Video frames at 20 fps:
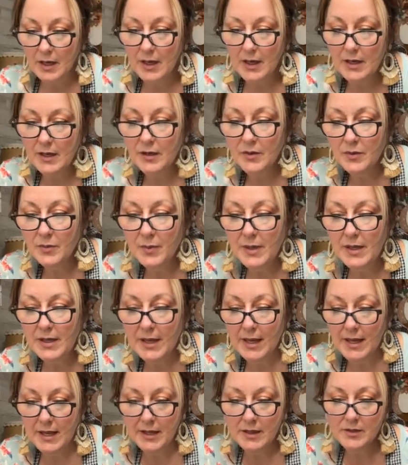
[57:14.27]
Edith, we
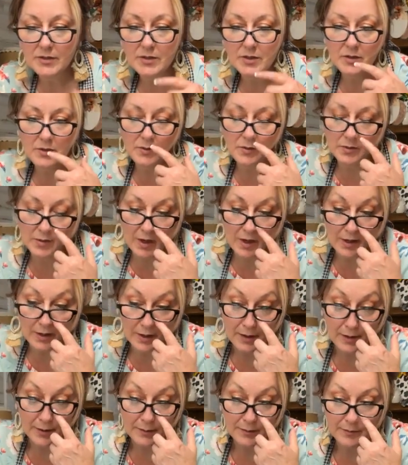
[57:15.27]
can do,
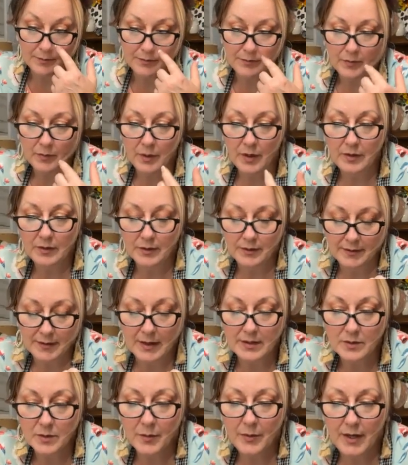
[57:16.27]

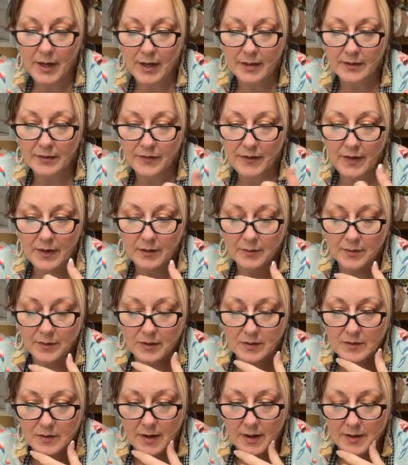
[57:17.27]
that's what we had to feed him
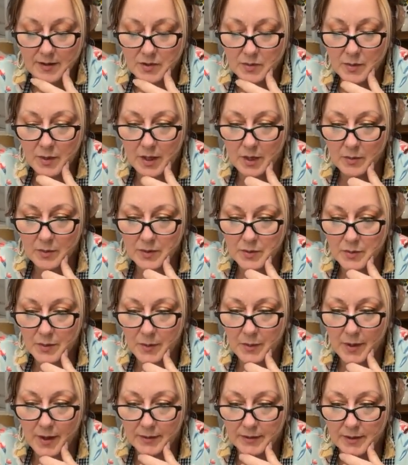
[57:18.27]
this last week, was we
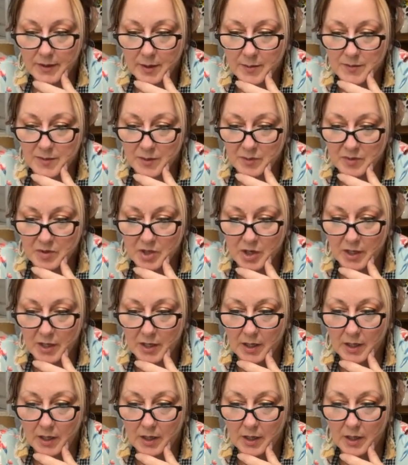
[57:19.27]
grounded up some
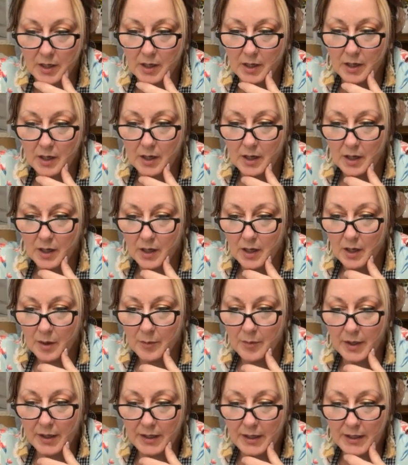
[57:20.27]
chicken.
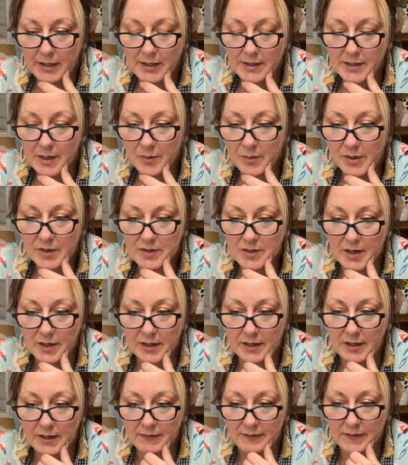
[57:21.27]
But anytime we
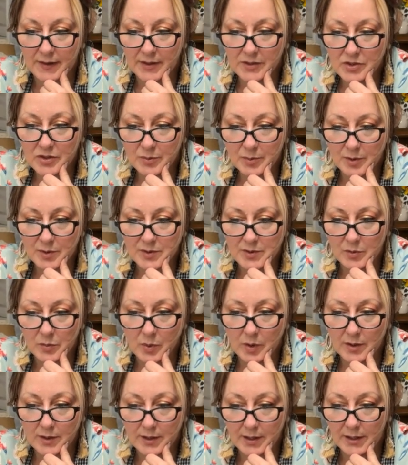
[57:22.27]
stuck any vegetables
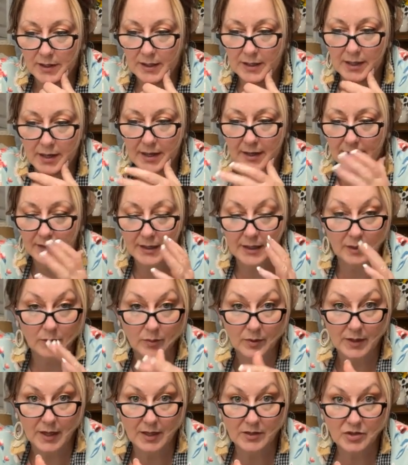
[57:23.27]
of any kind
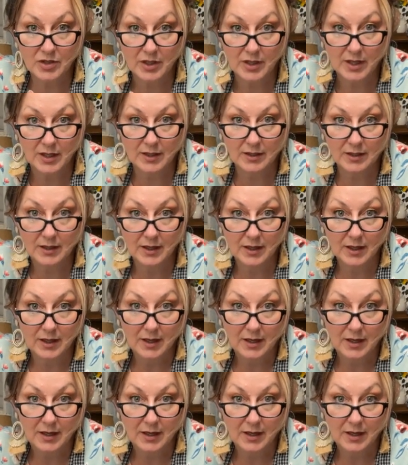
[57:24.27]
in with that chicken,